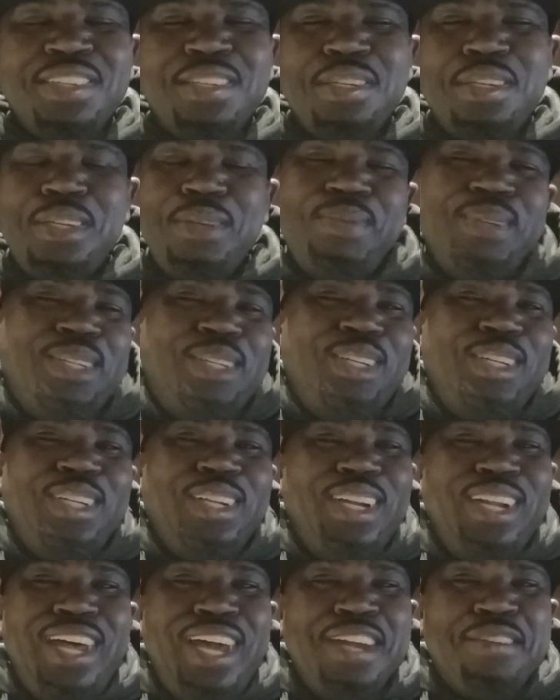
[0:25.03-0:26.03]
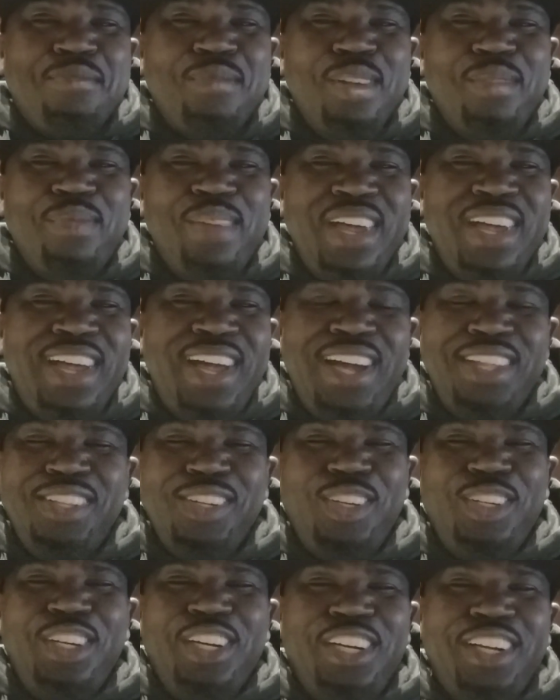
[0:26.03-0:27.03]
Even though you don't like me, man. I
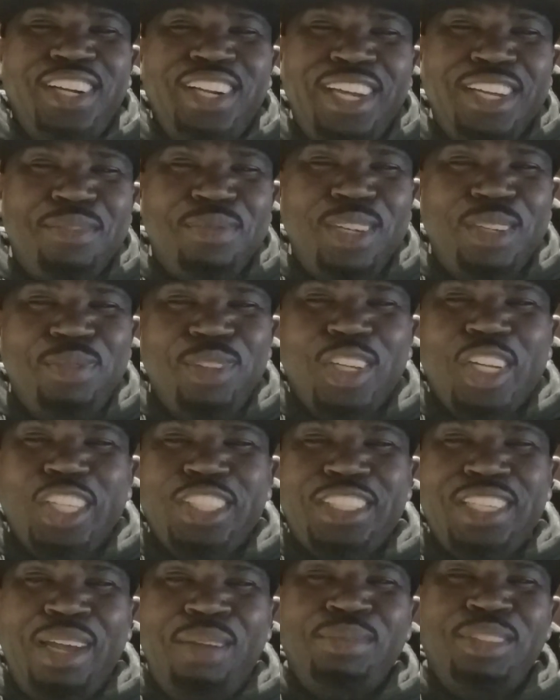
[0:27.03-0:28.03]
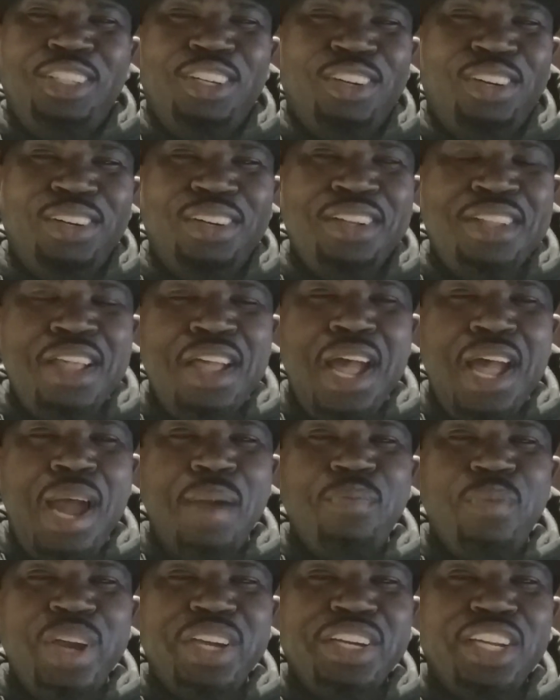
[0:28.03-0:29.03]
know you don't like me because I
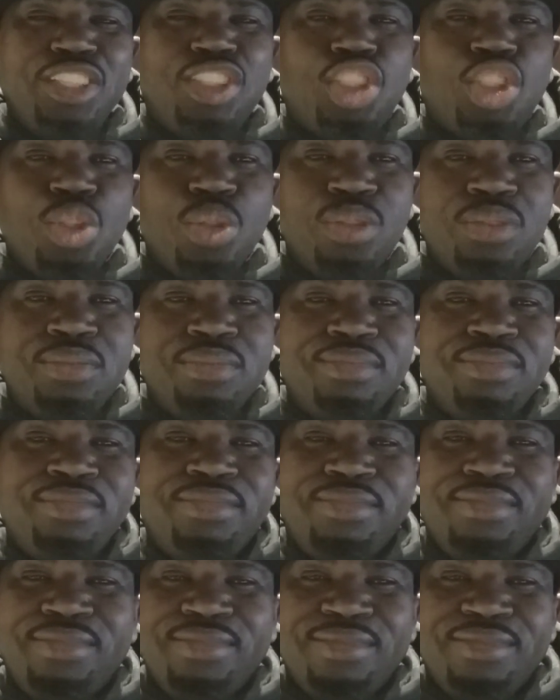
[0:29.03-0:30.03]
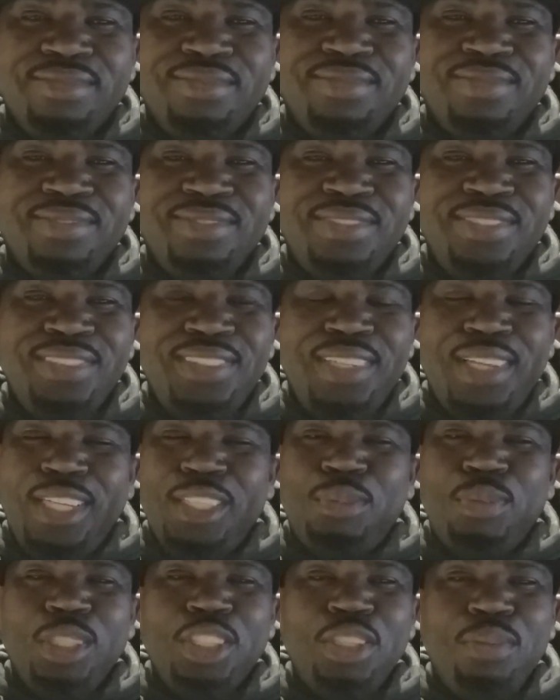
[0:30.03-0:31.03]
bring the truth,
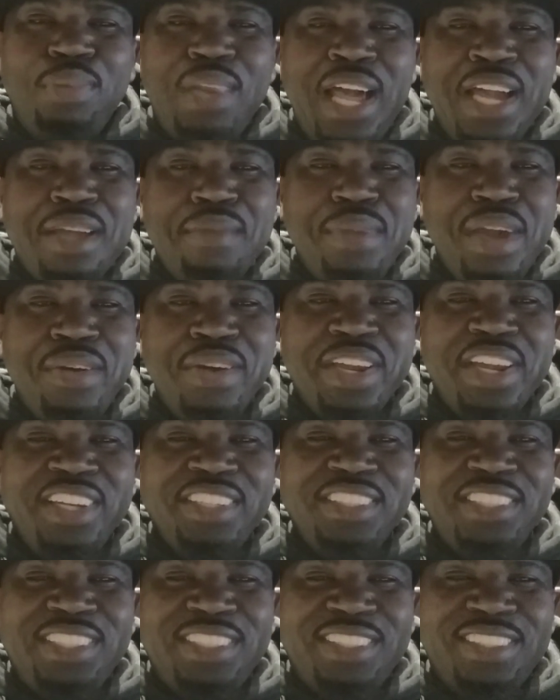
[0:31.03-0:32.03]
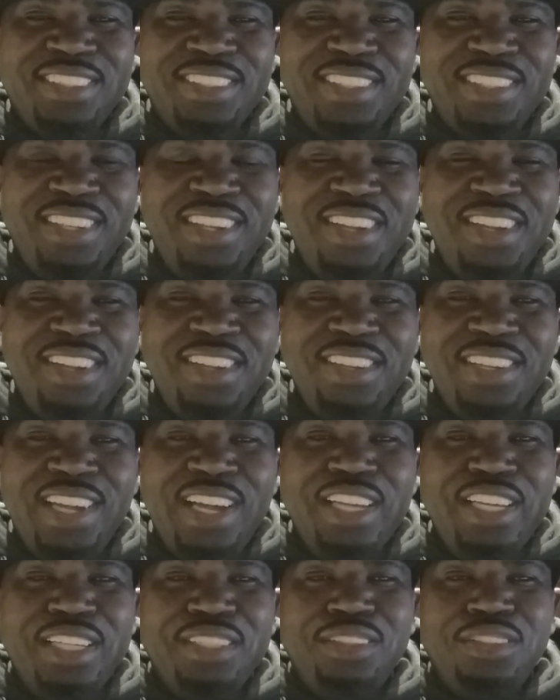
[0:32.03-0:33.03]
especially Black Americans. Yeah,
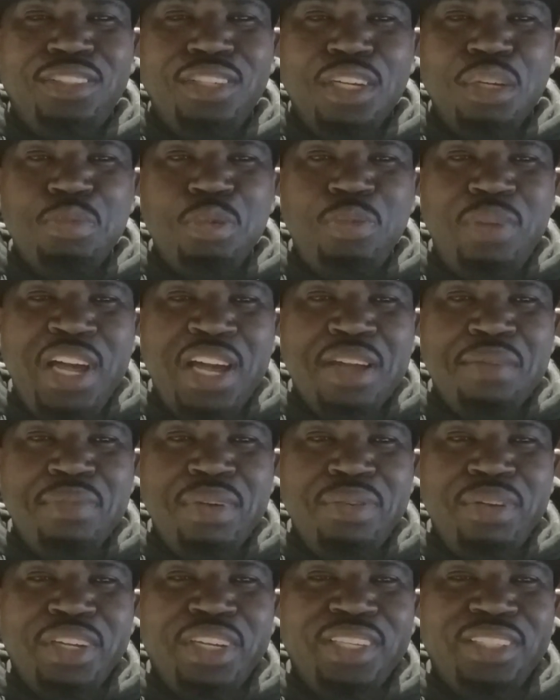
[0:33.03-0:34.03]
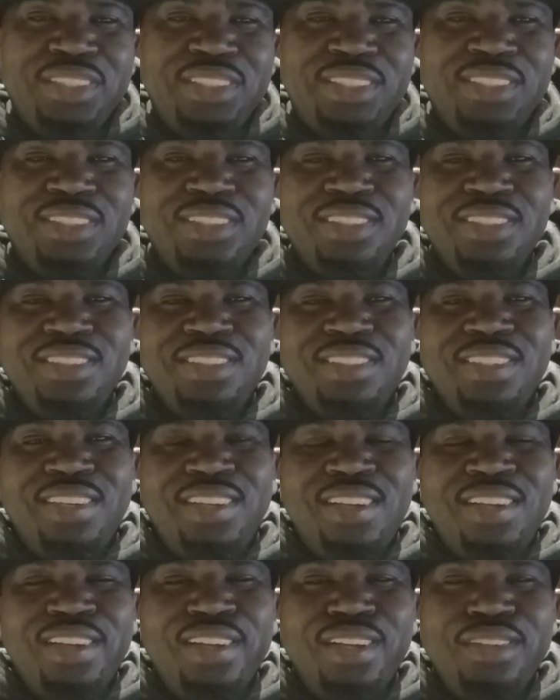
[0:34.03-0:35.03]
I have to talk about Black Americans.
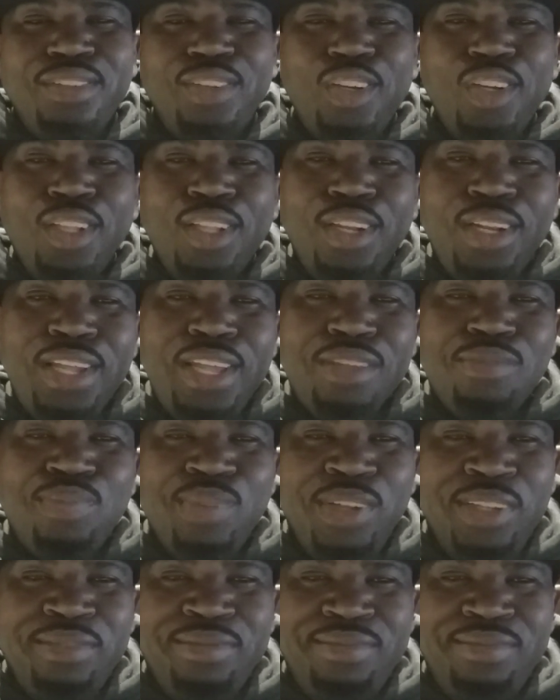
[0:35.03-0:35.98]
I know you don't like me.